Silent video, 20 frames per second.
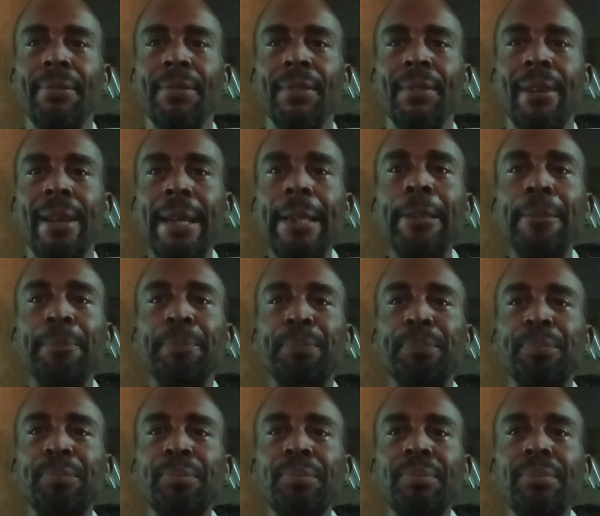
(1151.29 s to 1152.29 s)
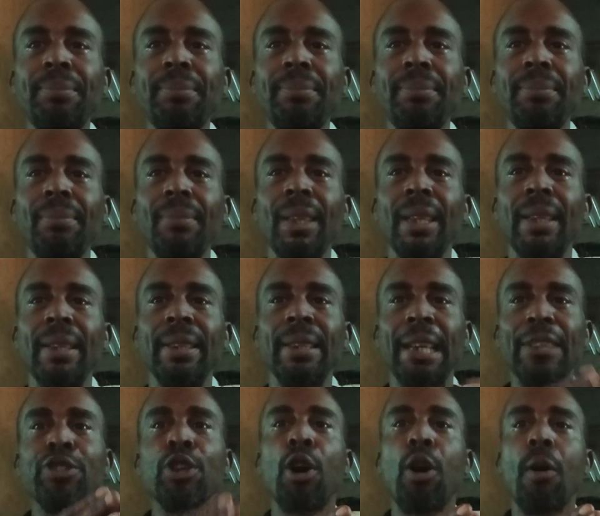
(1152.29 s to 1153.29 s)
Right?
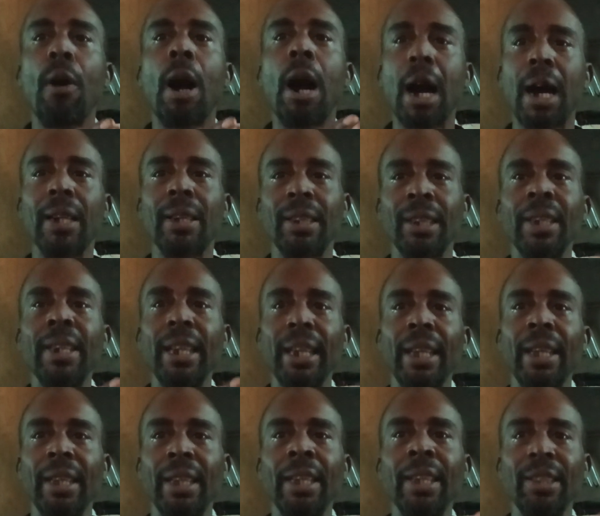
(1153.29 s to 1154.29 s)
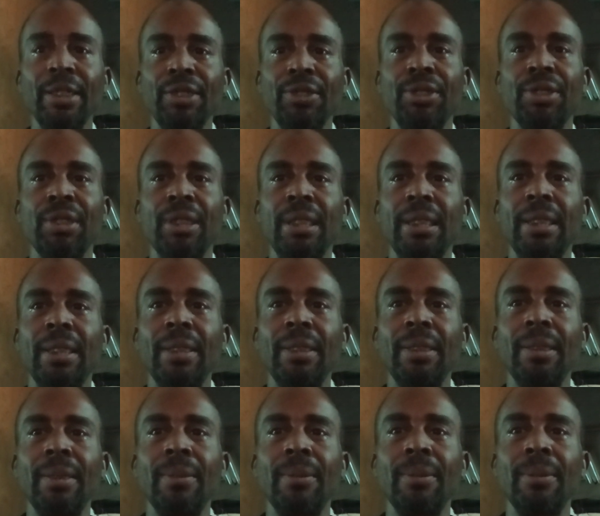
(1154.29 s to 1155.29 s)
That's how hot the day is.
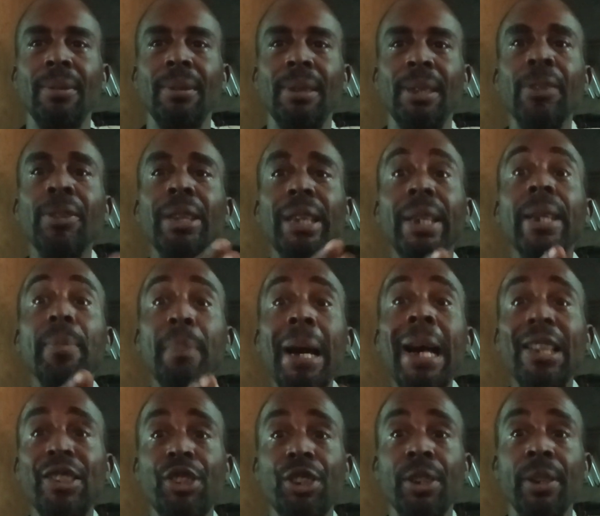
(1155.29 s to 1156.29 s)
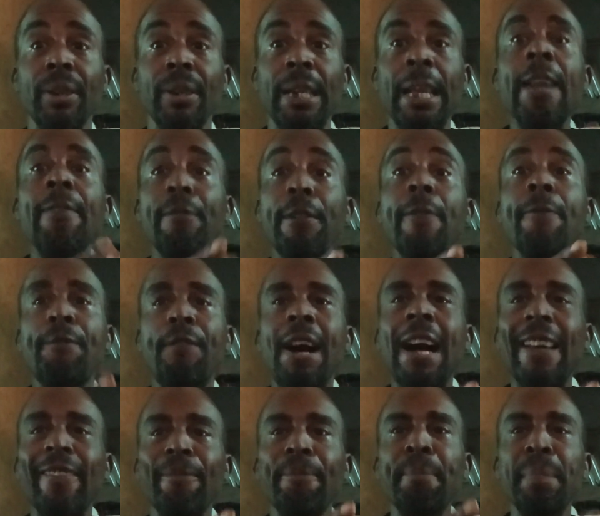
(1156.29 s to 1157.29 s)
You can imagine, every
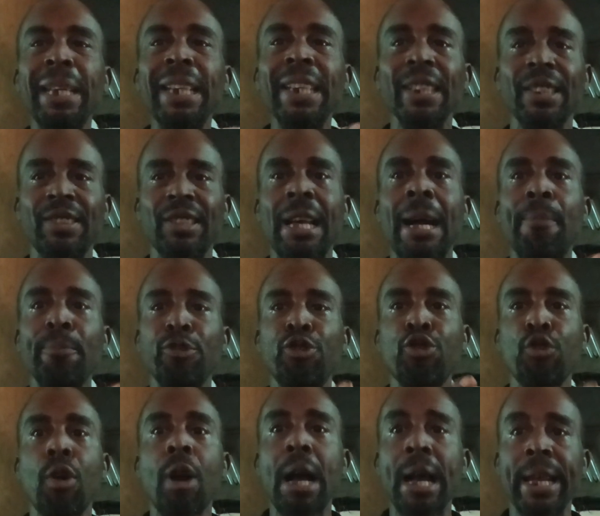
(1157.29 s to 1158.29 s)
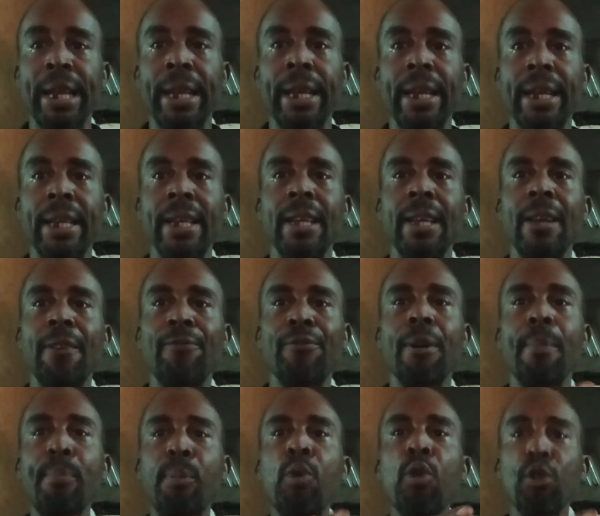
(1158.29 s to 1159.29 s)
5 minutes I'm dry
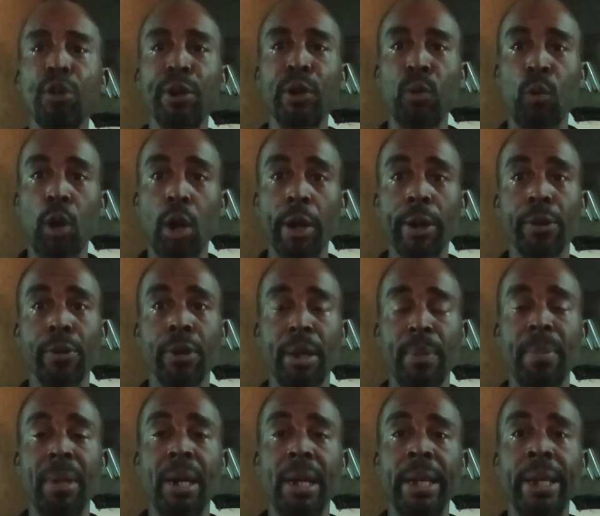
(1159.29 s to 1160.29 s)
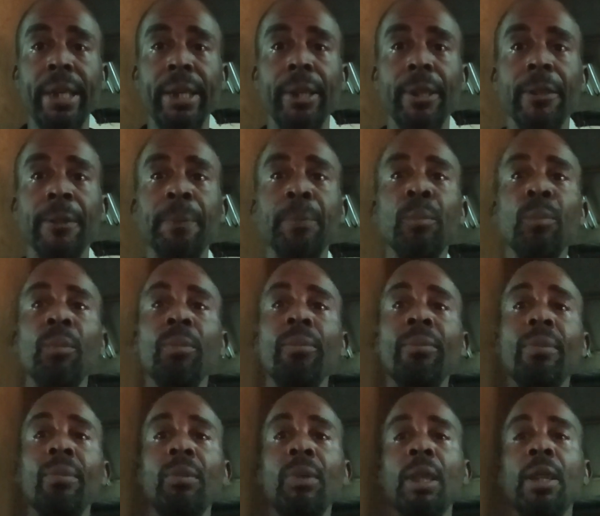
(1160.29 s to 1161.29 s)
from pouring water on my head.
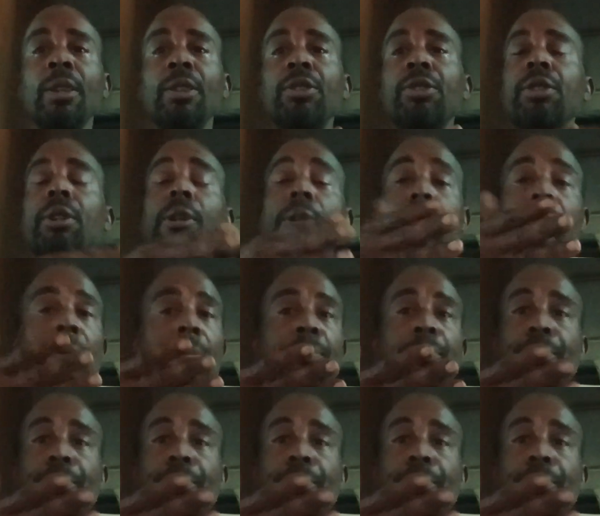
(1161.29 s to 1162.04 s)
So